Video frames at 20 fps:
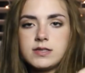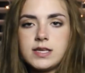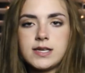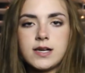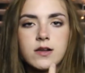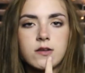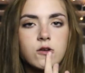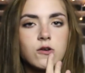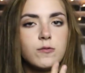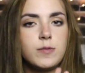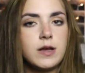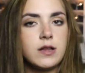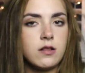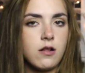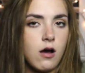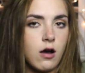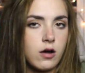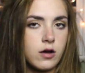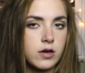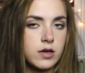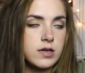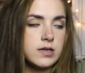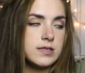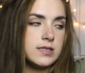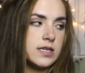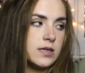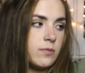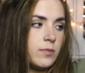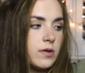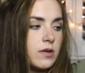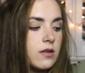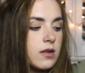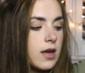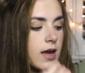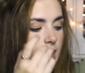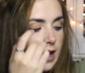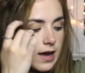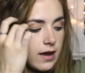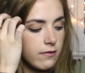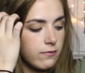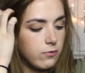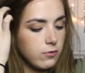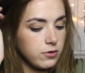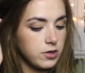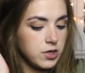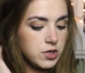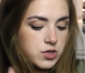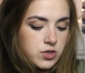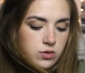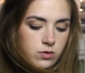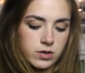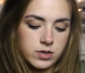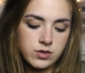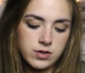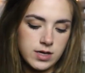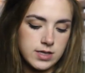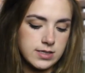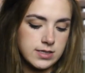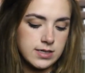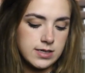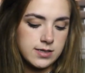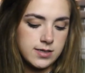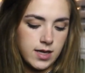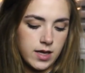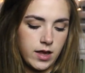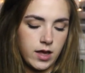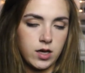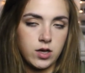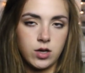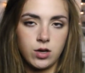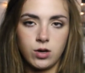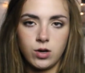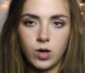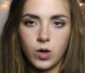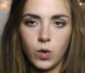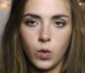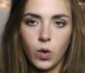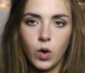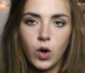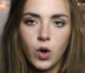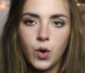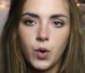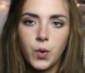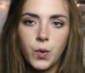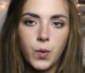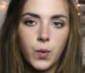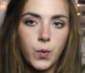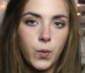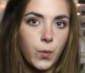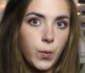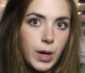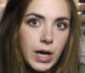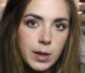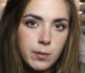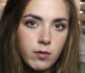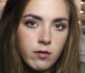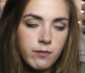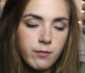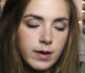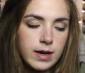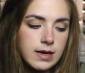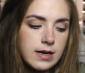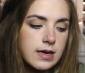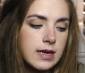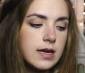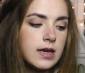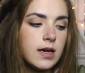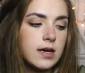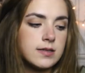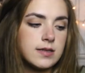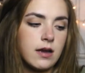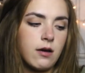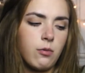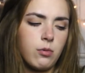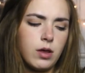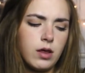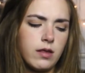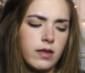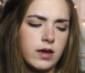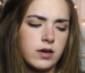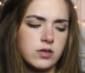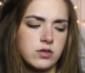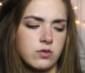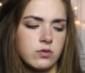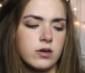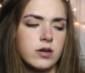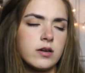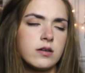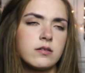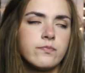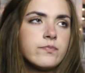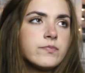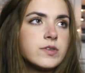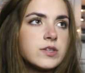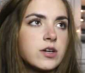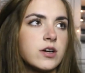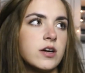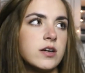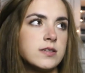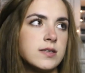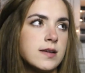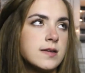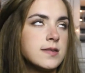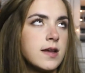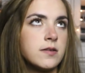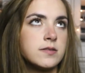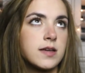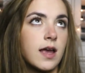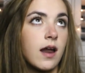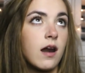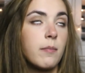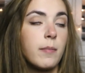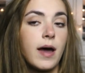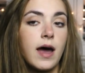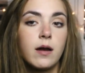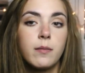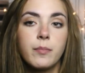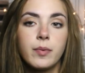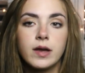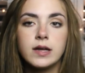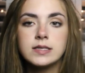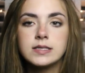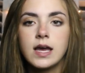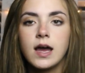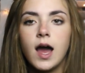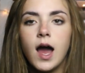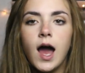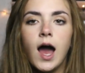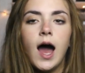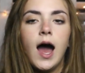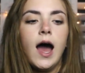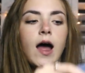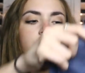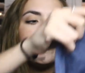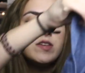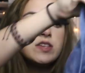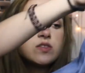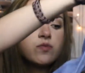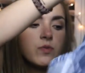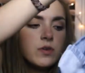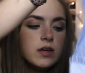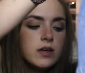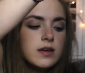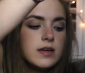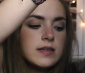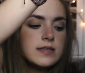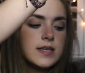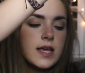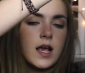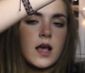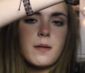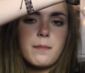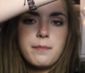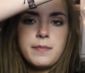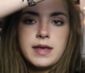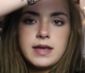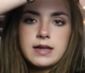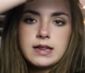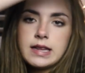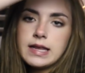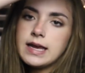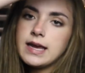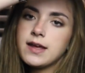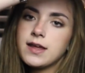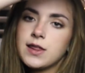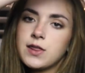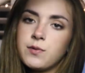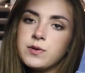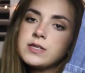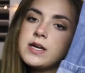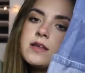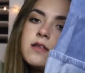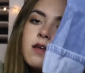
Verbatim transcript: it's like a little bit longer because typically I have really short dresses that like go way above my knee because I really like short skirts. That sounds kind of bad, but this one is like a mid-length, which